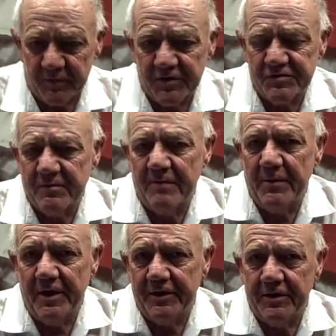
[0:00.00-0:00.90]
because of my
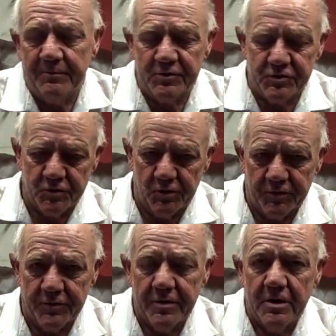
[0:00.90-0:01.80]
bad hip and
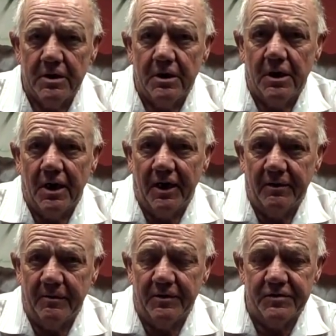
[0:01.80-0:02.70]
shoulder,
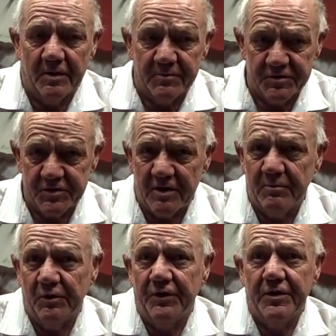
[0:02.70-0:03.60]
I'm
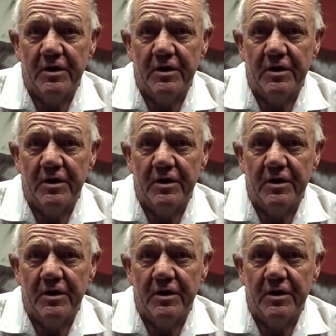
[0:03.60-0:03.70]
disabled.